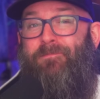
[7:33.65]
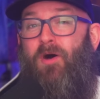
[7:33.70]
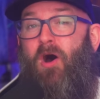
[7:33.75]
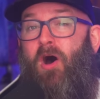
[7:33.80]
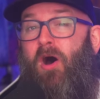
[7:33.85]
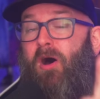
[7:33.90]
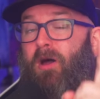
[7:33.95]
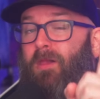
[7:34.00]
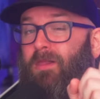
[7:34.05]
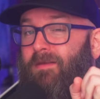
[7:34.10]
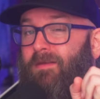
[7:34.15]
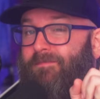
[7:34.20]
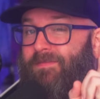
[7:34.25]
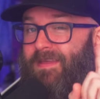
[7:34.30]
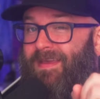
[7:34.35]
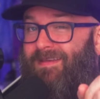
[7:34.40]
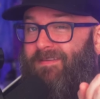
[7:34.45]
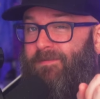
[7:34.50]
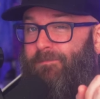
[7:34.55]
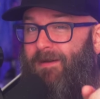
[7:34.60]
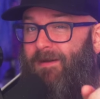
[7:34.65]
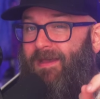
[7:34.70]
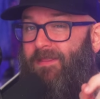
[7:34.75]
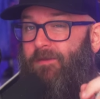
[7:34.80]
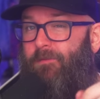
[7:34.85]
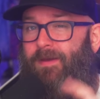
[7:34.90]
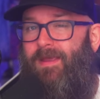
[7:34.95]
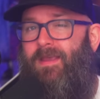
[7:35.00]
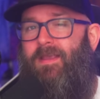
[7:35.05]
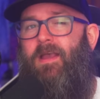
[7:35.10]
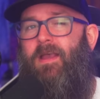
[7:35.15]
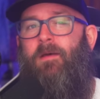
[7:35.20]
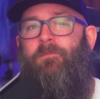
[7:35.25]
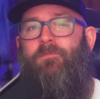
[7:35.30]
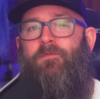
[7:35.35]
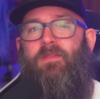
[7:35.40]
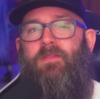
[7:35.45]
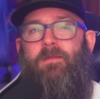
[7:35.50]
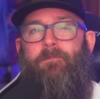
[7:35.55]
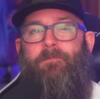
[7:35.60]
All of this, by the way,
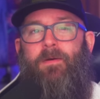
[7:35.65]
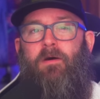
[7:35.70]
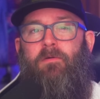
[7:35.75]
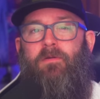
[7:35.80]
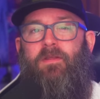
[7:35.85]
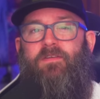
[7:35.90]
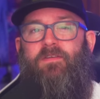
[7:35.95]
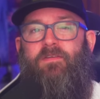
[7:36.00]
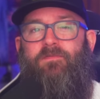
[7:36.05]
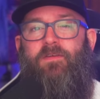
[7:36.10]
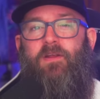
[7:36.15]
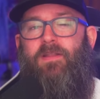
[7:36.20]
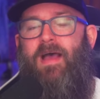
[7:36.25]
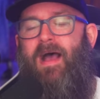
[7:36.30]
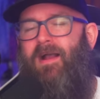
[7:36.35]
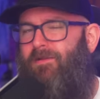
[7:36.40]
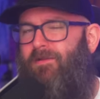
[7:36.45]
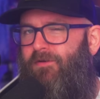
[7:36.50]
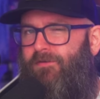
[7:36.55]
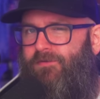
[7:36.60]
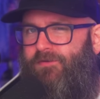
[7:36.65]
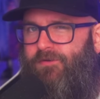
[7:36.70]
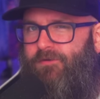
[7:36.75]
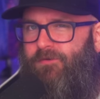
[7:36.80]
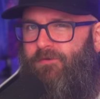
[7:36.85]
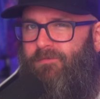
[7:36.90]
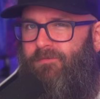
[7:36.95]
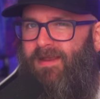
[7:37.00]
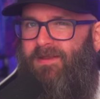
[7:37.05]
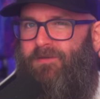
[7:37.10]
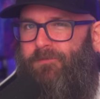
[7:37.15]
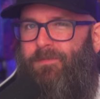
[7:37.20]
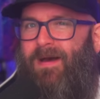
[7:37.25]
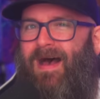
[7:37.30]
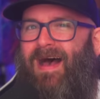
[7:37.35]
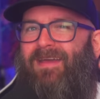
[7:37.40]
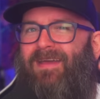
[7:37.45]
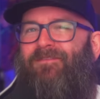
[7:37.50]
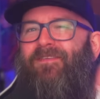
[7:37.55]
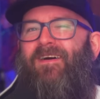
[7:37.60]
comes with the bonus of your doctor's crisp
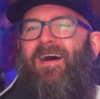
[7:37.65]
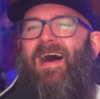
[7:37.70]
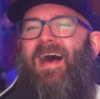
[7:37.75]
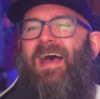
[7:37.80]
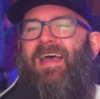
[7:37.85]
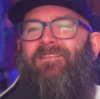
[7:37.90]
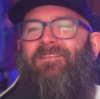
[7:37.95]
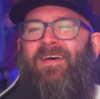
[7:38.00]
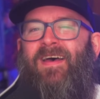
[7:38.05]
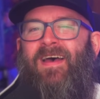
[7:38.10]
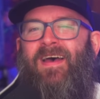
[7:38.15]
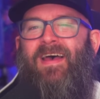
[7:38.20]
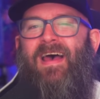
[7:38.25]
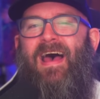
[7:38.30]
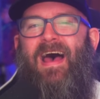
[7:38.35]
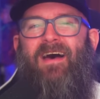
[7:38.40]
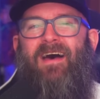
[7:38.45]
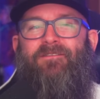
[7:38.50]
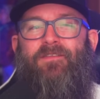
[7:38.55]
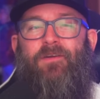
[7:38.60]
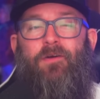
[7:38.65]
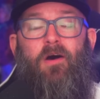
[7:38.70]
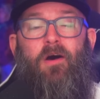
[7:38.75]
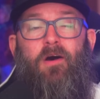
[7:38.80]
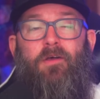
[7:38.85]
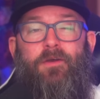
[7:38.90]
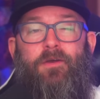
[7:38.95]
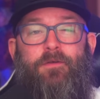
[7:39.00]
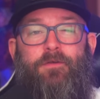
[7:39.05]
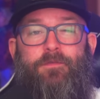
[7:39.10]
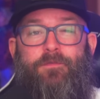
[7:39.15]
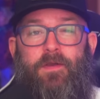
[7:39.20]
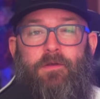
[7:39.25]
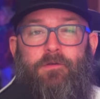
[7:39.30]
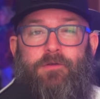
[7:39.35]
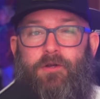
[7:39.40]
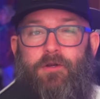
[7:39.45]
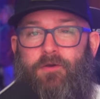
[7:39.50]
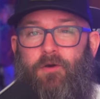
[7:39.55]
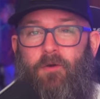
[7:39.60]
high five after all those
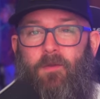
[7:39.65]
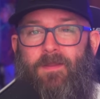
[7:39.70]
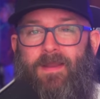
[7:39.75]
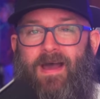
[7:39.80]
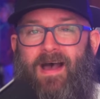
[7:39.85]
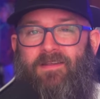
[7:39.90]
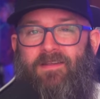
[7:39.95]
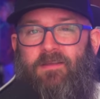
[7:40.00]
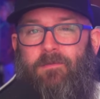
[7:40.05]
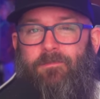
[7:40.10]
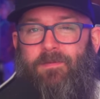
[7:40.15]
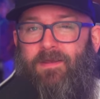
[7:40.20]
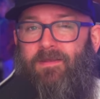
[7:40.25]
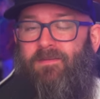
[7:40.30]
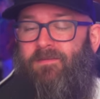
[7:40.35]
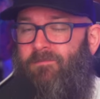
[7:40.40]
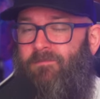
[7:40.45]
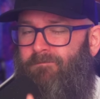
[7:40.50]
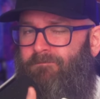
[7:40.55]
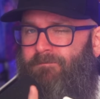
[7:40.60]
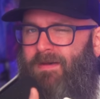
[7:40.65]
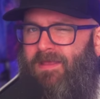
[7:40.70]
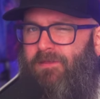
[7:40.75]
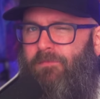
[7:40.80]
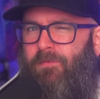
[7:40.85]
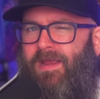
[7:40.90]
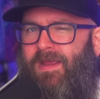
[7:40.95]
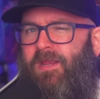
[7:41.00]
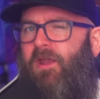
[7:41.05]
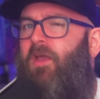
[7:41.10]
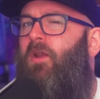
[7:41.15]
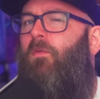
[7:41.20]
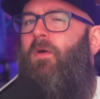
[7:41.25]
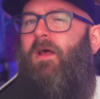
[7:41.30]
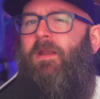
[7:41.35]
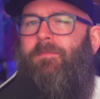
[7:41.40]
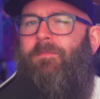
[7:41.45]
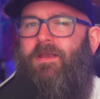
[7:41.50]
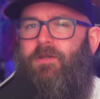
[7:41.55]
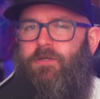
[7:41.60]
future colonoscopies. By the way, you're gonna
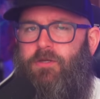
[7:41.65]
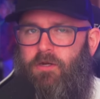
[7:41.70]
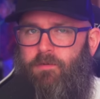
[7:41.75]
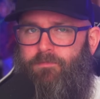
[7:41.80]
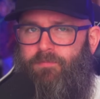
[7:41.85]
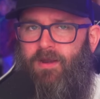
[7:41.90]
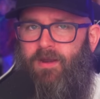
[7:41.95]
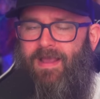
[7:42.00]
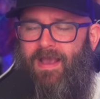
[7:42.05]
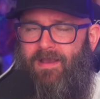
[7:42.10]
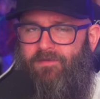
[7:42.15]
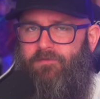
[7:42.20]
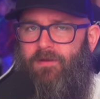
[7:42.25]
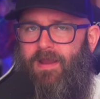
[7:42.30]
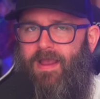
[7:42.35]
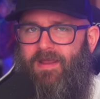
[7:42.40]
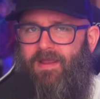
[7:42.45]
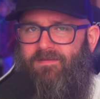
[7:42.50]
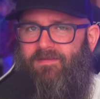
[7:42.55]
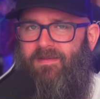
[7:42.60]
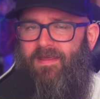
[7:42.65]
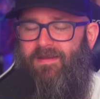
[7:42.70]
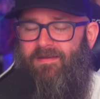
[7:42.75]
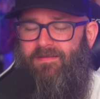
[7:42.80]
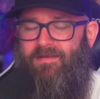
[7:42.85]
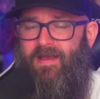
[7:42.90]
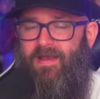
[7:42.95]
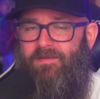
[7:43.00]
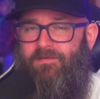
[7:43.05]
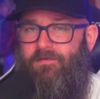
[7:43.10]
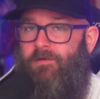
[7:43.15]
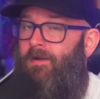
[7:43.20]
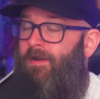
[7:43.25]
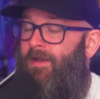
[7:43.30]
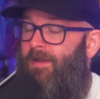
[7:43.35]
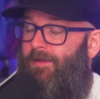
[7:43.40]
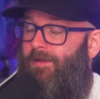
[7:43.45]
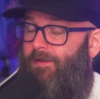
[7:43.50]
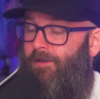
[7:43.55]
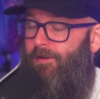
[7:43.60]
wanna make sure to bring extra hand sanitizer.
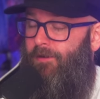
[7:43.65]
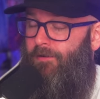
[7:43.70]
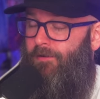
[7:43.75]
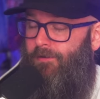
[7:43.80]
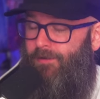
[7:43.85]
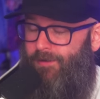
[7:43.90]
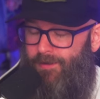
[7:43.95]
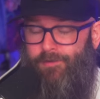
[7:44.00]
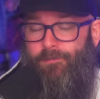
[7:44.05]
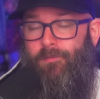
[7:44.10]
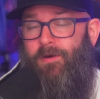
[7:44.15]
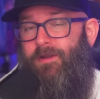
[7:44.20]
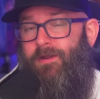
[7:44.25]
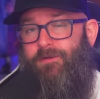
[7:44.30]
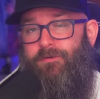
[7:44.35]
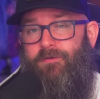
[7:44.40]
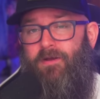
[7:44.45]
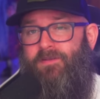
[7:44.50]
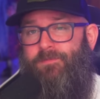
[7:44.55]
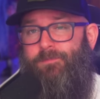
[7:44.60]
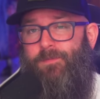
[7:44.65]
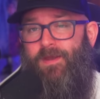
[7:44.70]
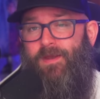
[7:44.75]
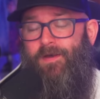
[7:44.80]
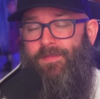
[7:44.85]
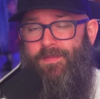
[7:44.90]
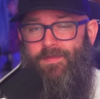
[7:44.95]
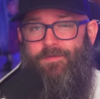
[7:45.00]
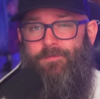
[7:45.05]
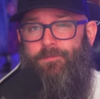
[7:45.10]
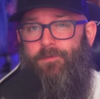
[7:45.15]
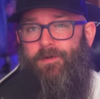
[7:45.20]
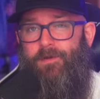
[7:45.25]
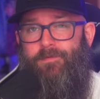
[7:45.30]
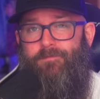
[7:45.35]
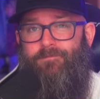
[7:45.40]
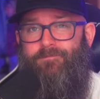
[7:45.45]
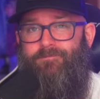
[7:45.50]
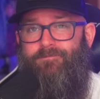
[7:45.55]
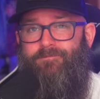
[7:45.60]
You're gonna wanna trust me on this one.